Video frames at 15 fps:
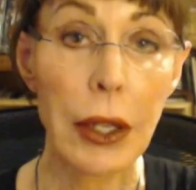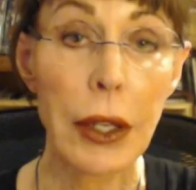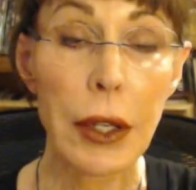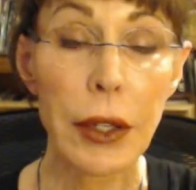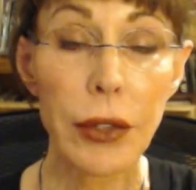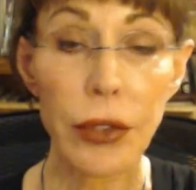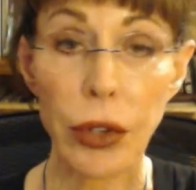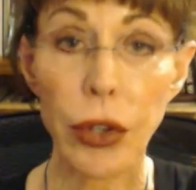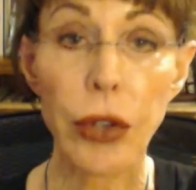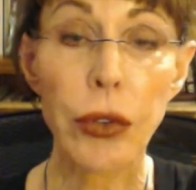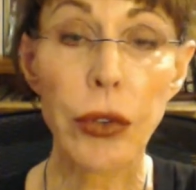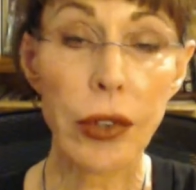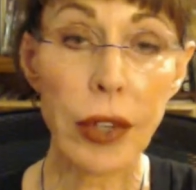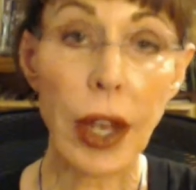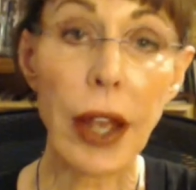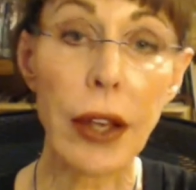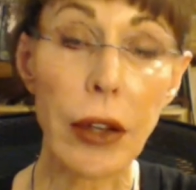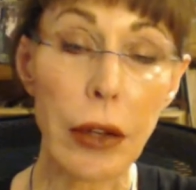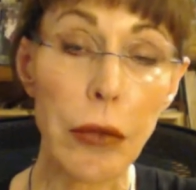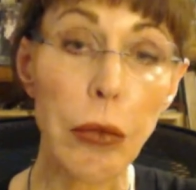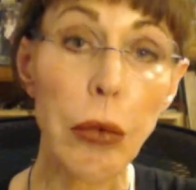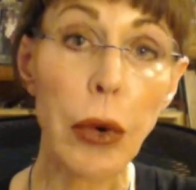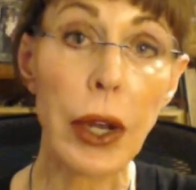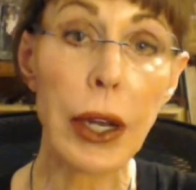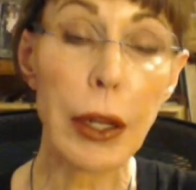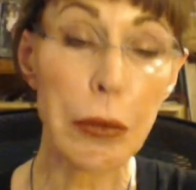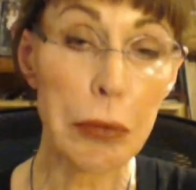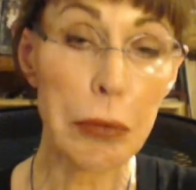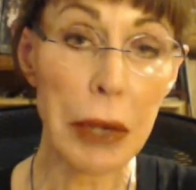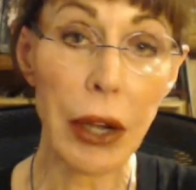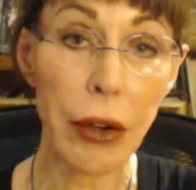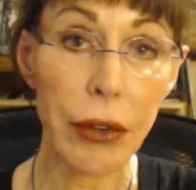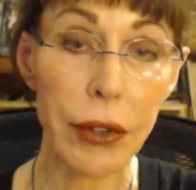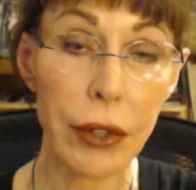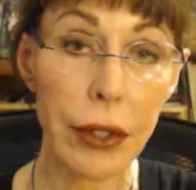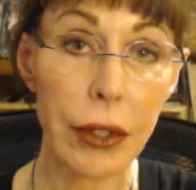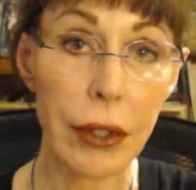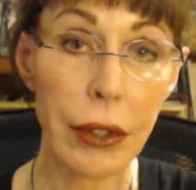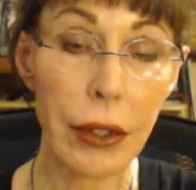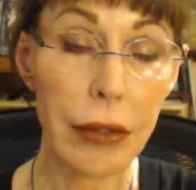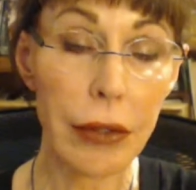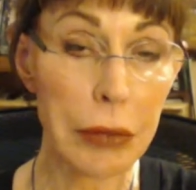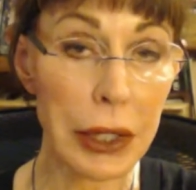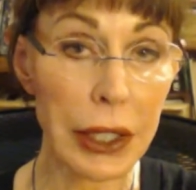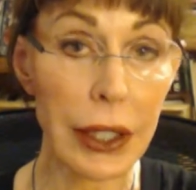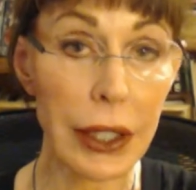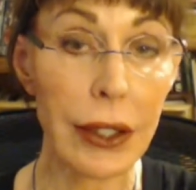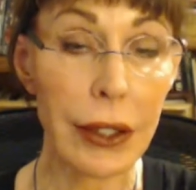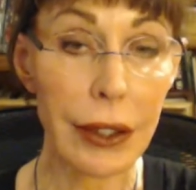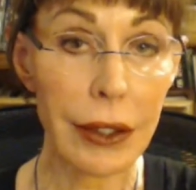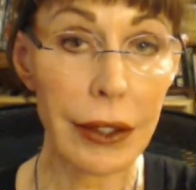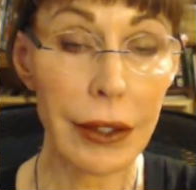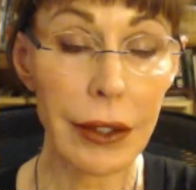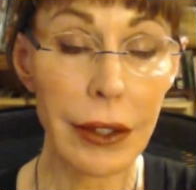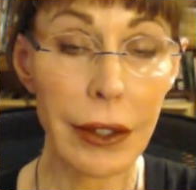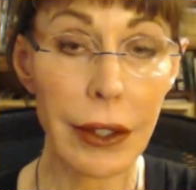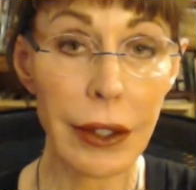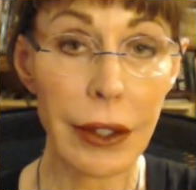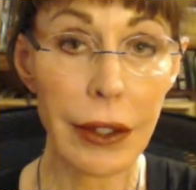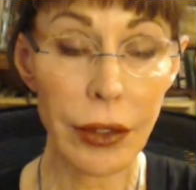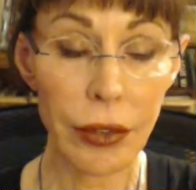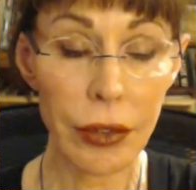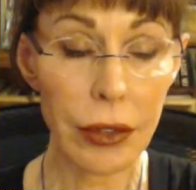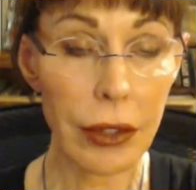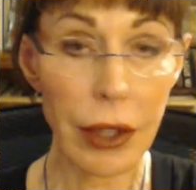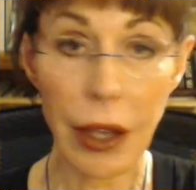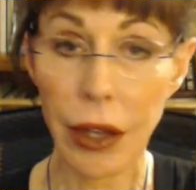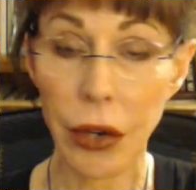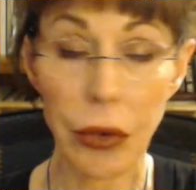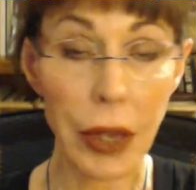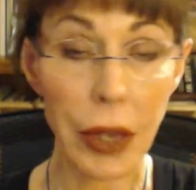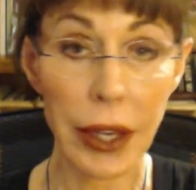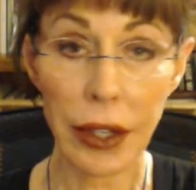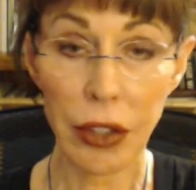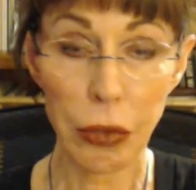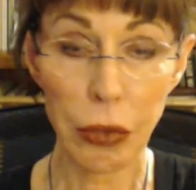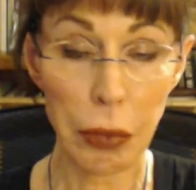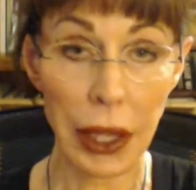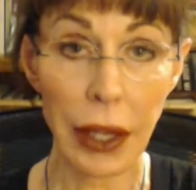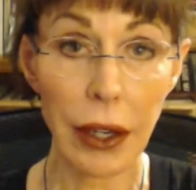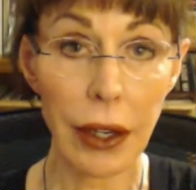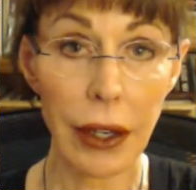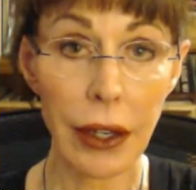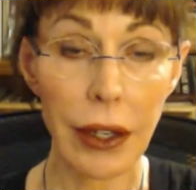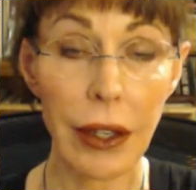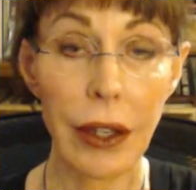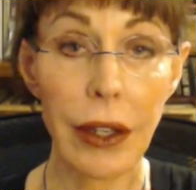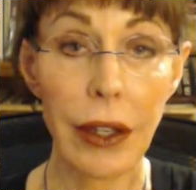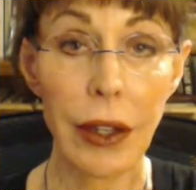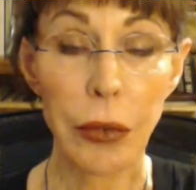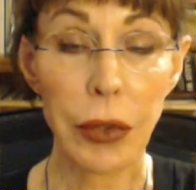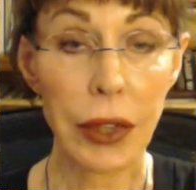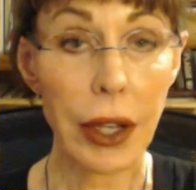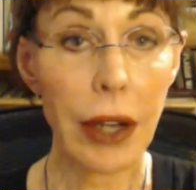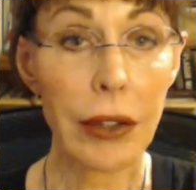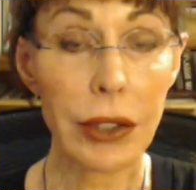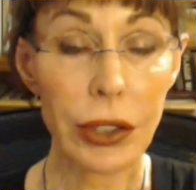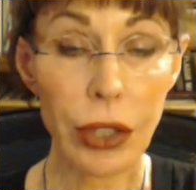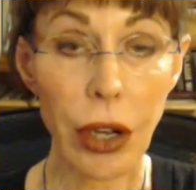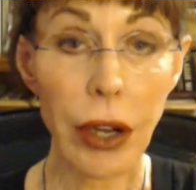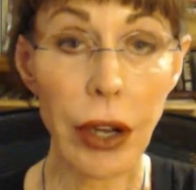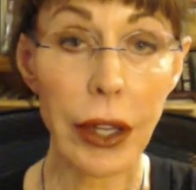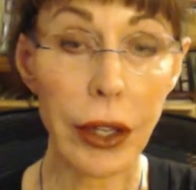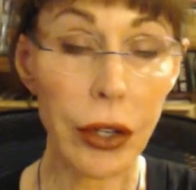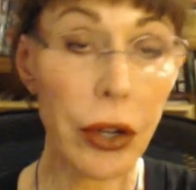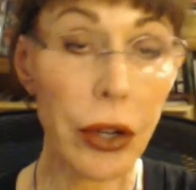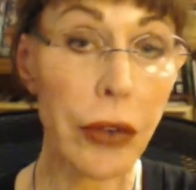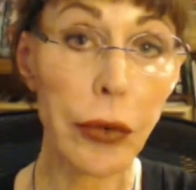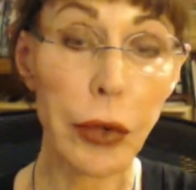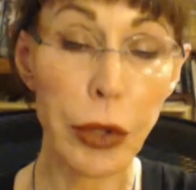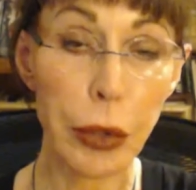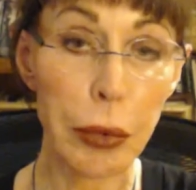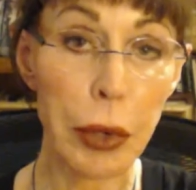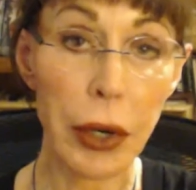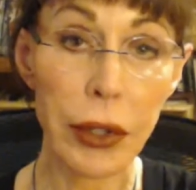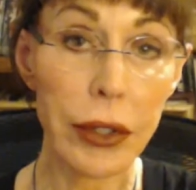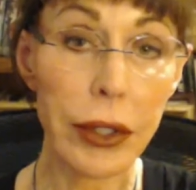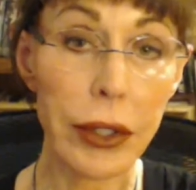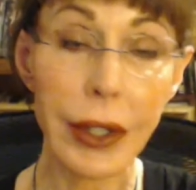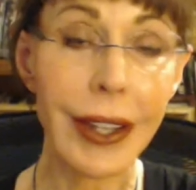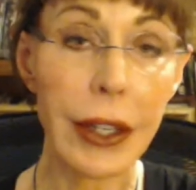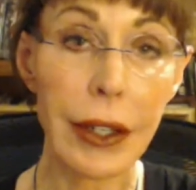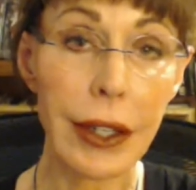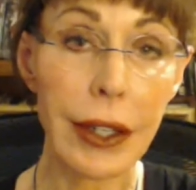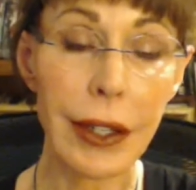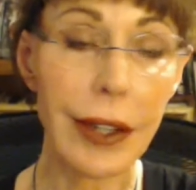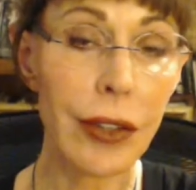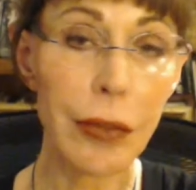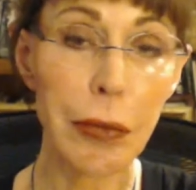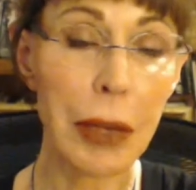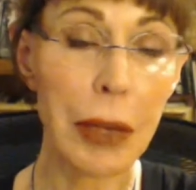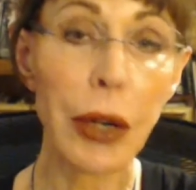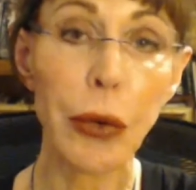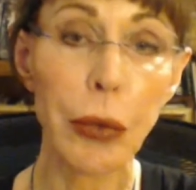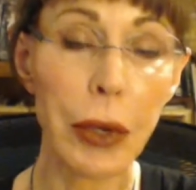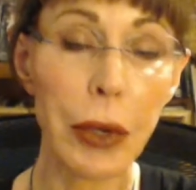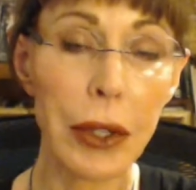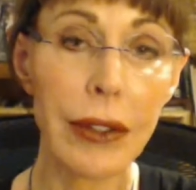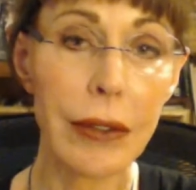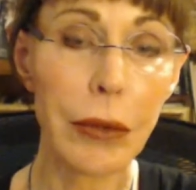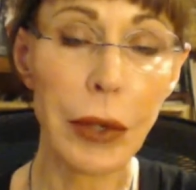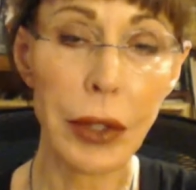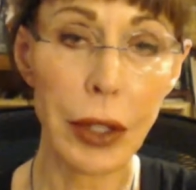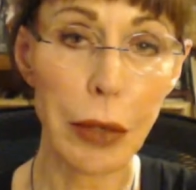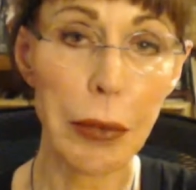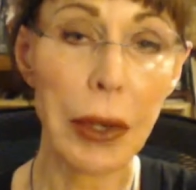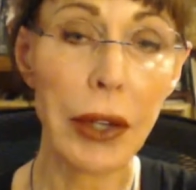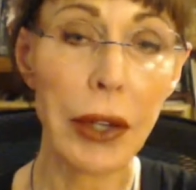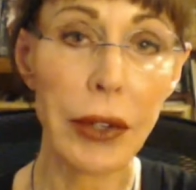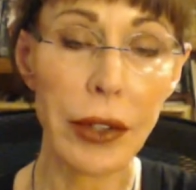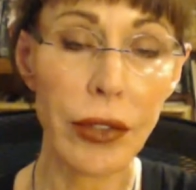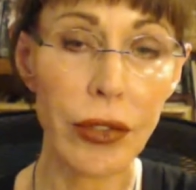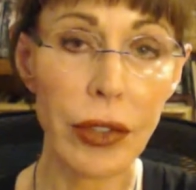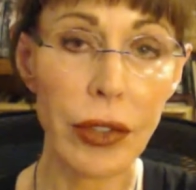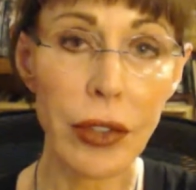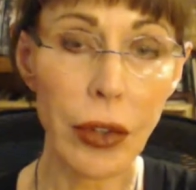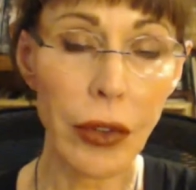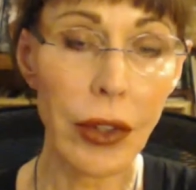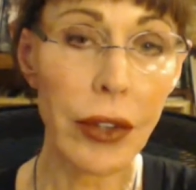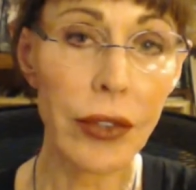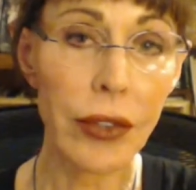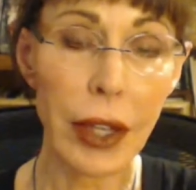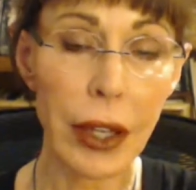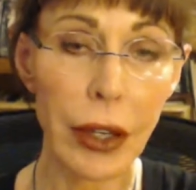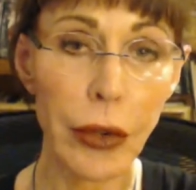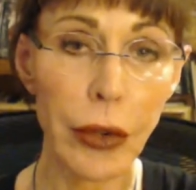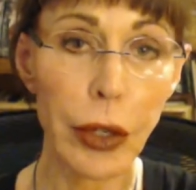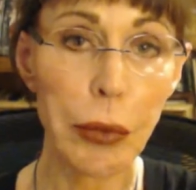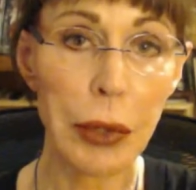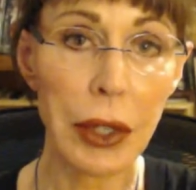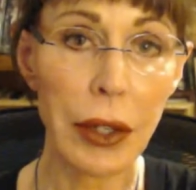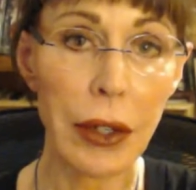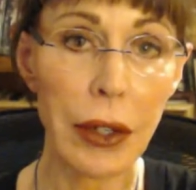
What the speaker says: So you decide on what amount of money is not okay to spend without talking it over with your partner. And it doesn't matter what the amount is, just so there's that agreement.